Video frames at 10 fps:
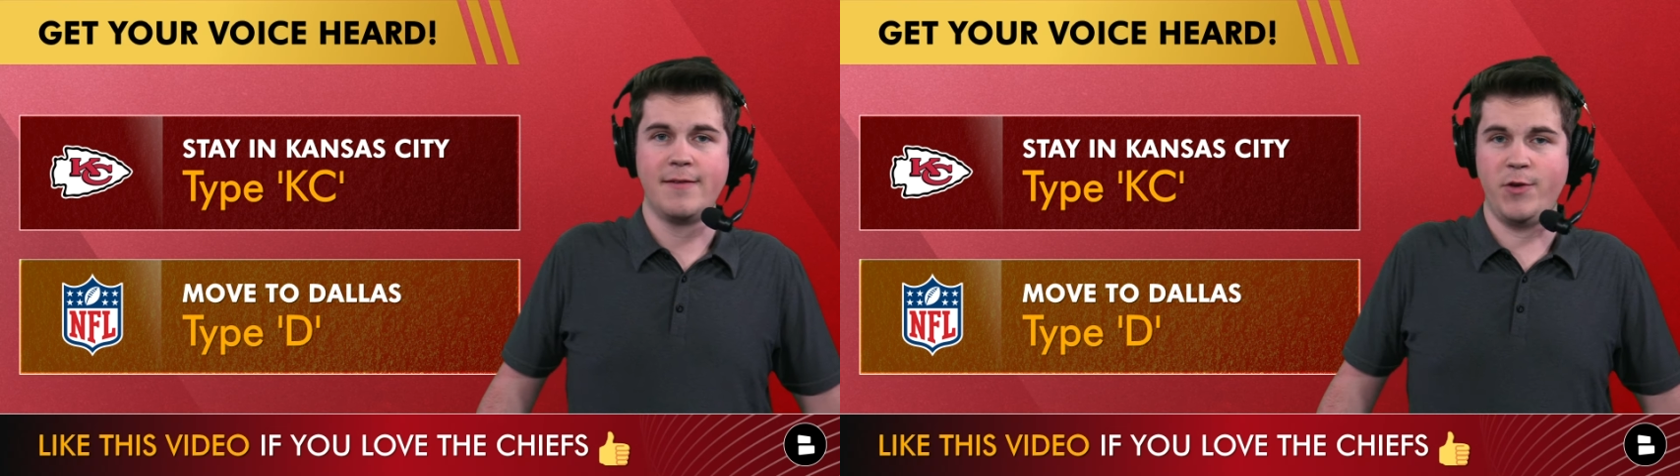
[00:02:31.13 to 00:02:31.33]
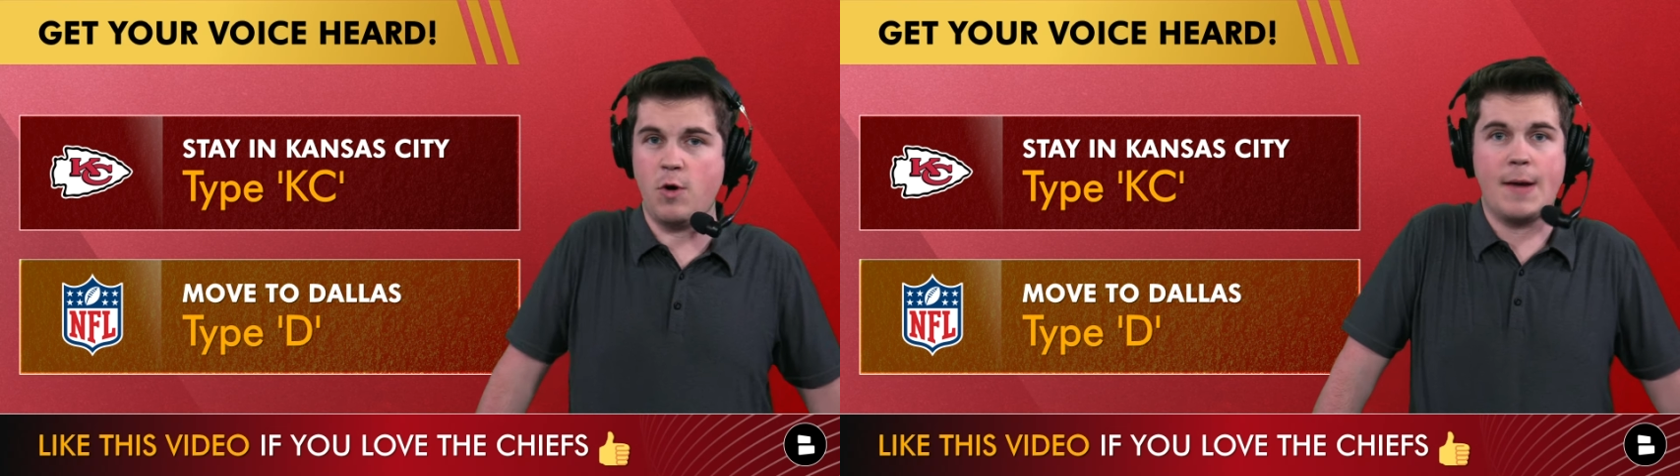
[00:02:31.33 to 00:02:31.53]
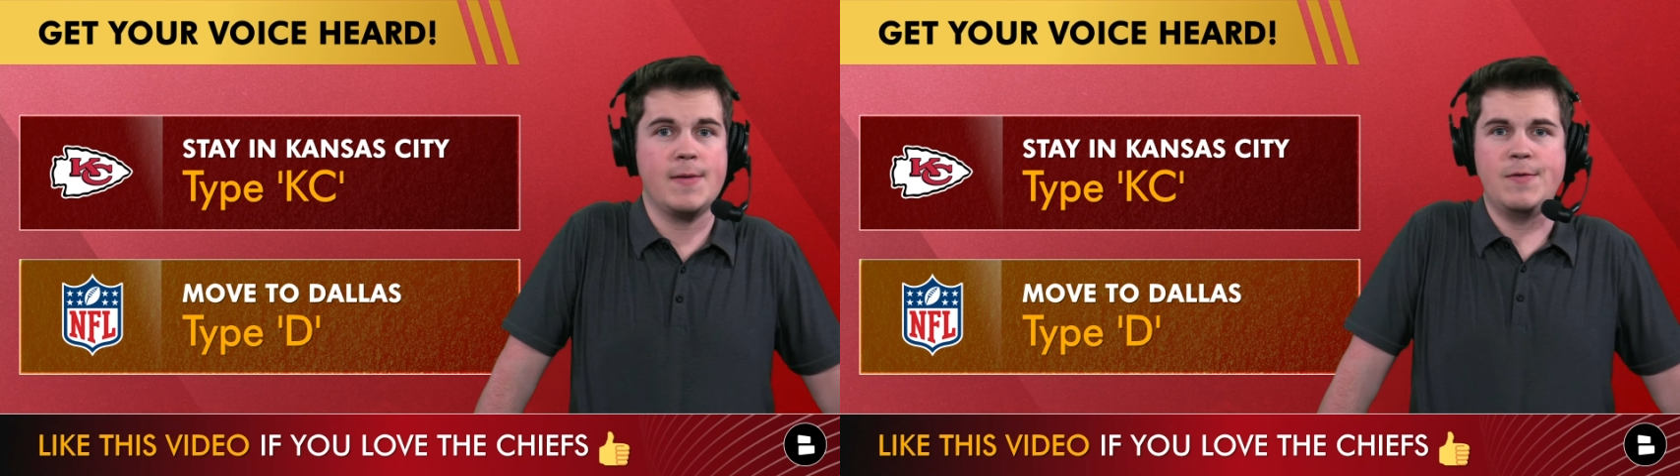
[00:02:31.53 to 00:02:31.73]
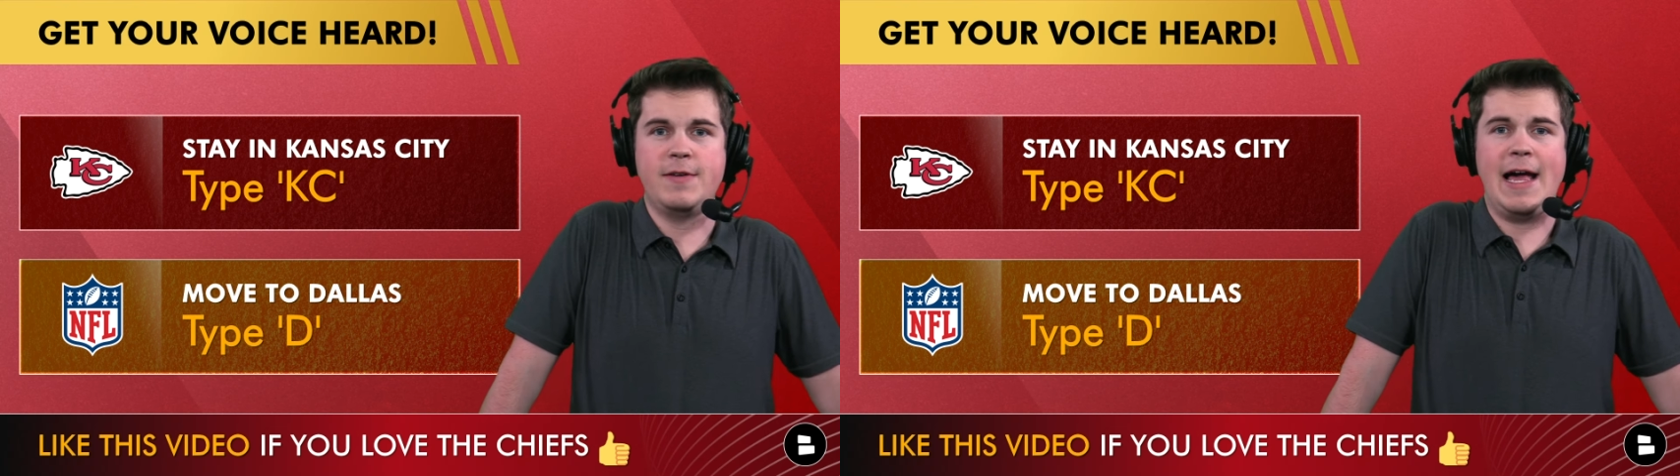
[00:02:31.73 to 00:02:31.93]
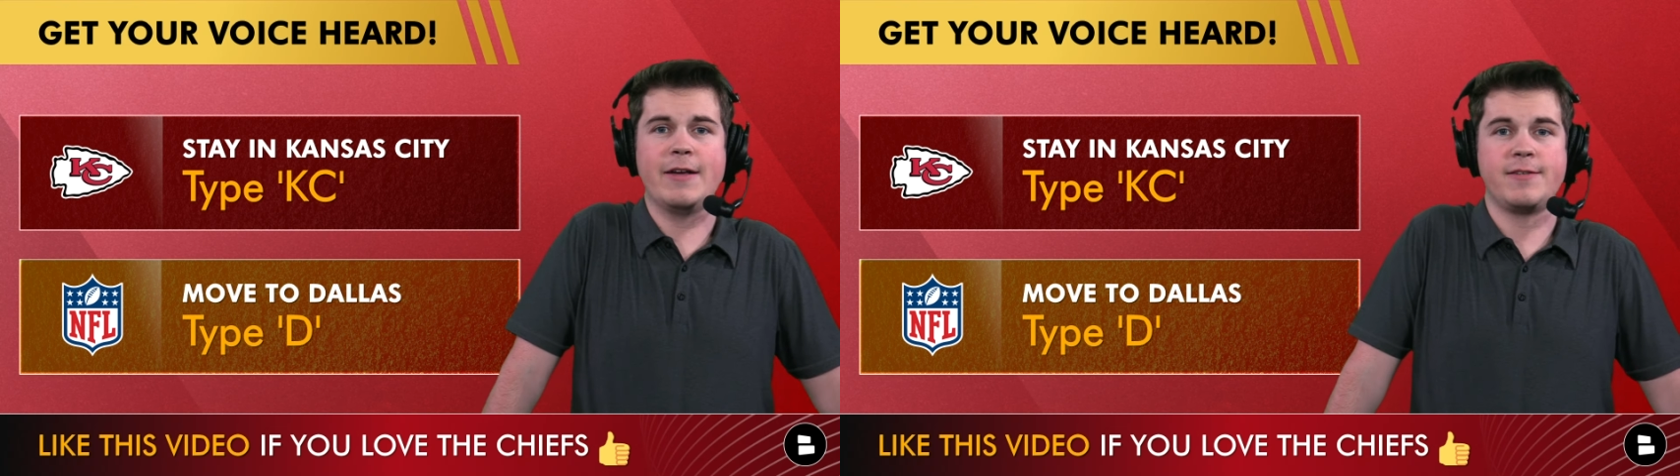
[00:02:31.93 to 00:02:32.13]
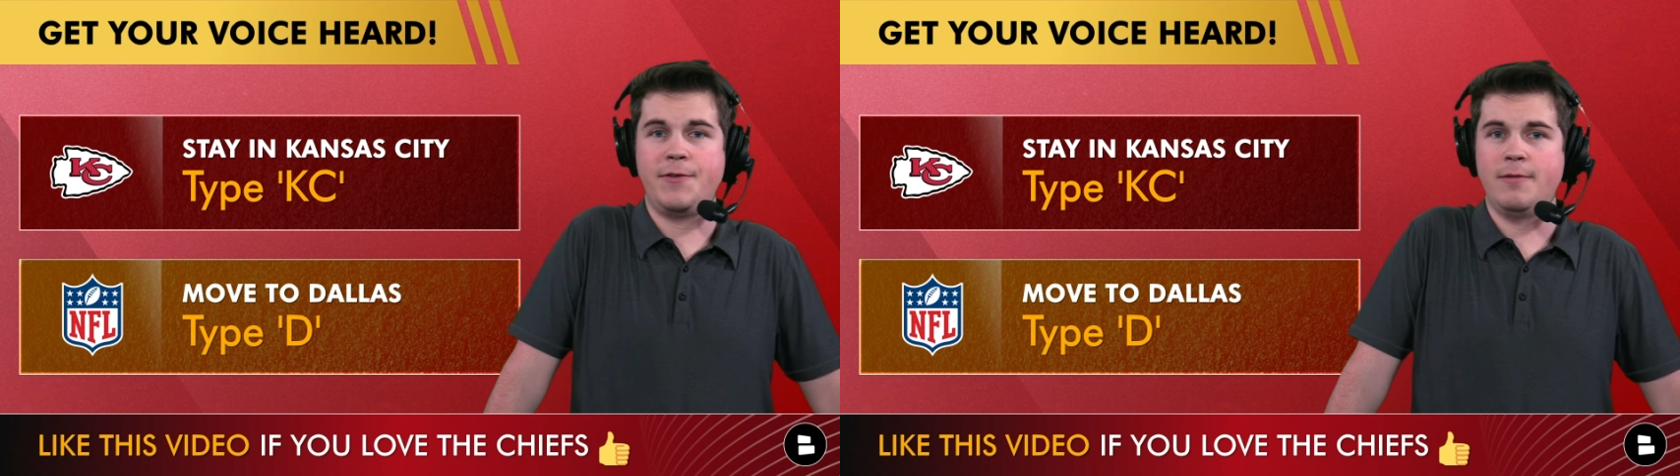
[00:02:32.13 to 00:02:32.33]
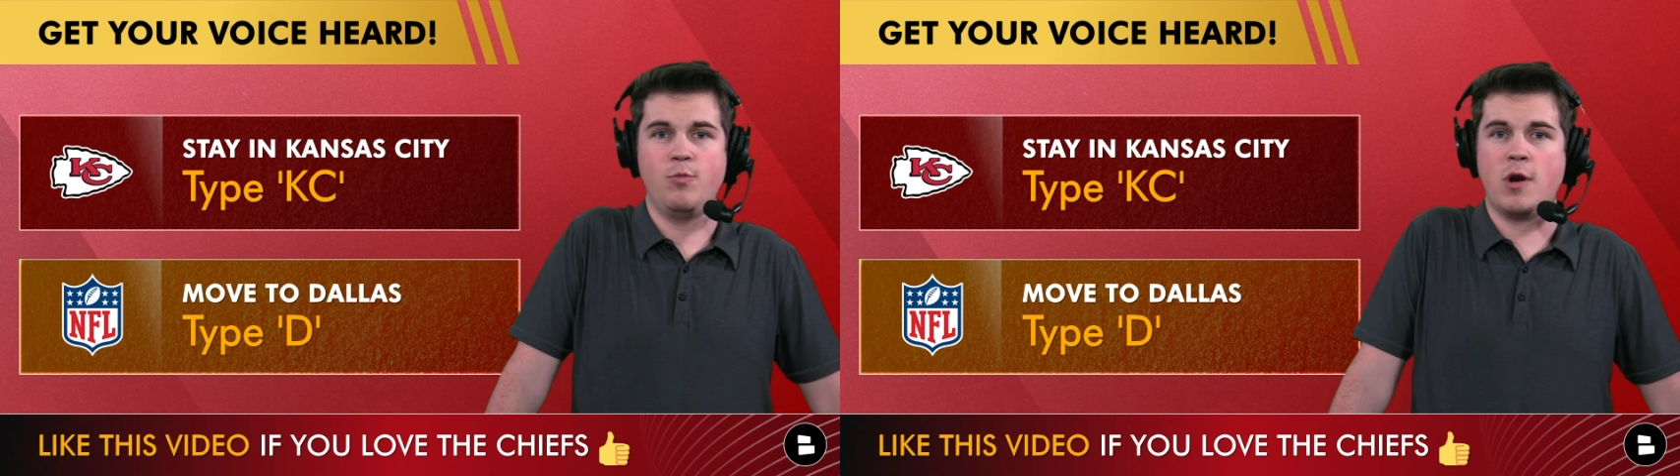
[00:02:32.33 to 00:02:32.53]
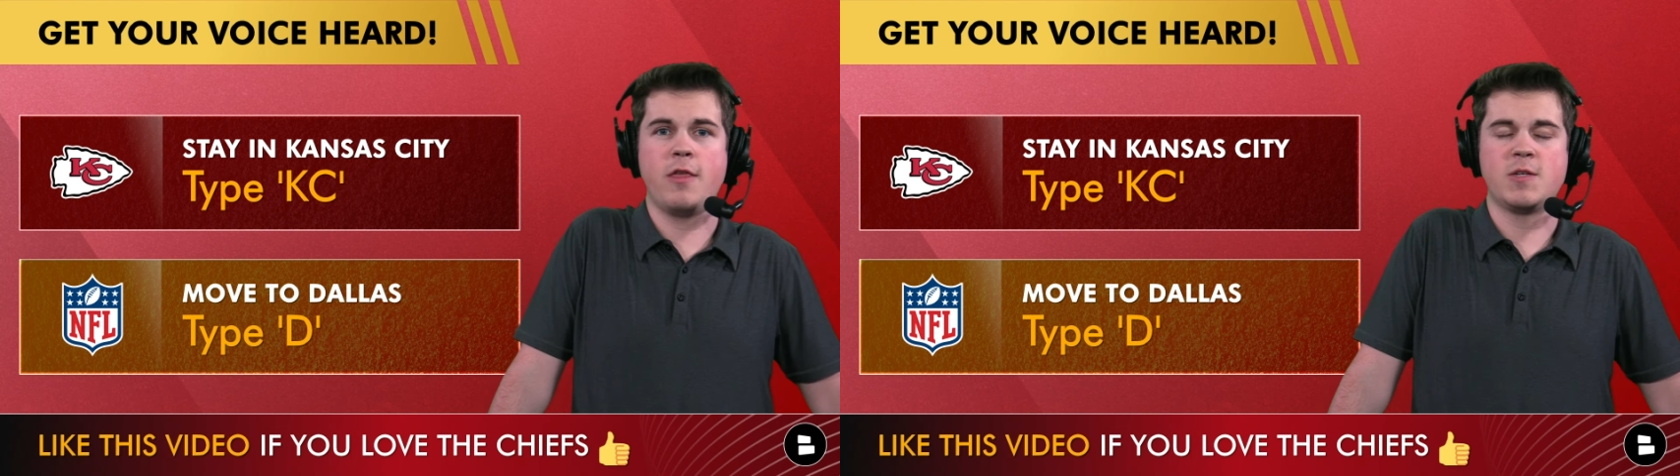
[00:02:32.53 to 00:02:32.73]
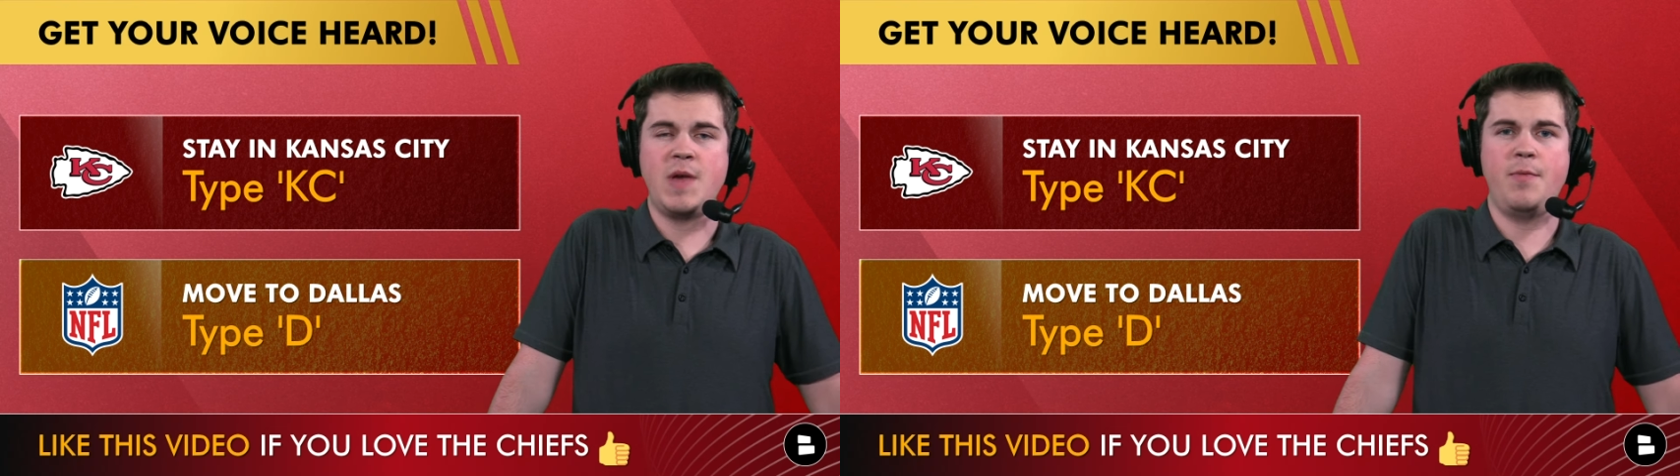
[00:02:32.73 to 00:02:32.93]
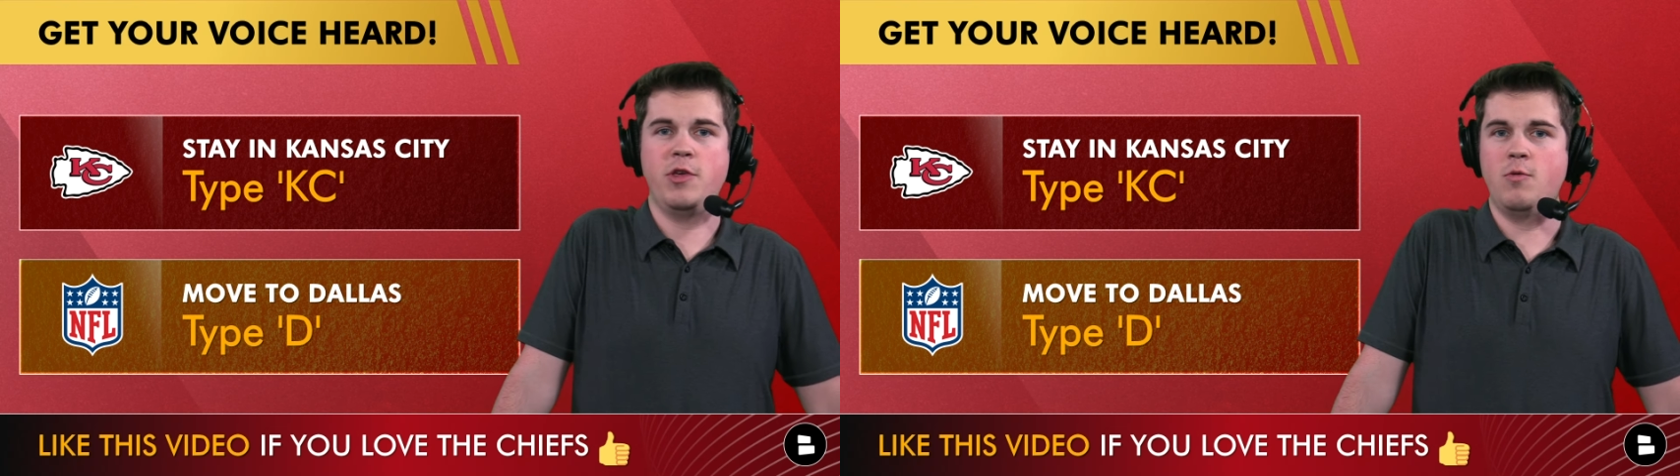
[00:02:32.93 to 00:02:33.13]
If you want them to move to Dallas, if you're one of those people,